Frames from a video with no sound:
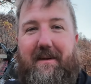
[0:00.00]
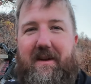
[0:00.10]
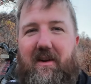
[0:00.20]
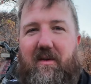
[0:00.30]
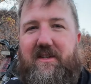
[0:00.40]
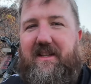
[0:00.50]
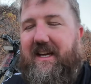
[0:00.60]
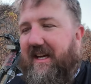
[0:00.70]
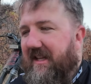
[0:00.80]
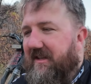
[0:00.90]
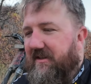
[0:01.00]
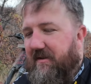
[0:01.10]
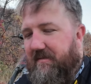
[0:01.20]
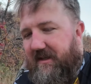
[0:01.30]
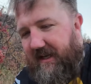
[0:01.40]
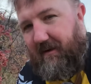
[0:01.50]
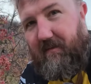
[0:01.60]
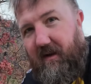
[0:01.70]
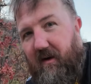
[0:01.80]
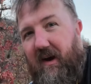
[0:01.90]
Let me know what you think in the description down
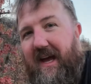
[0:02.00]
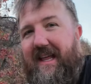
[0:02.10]
below.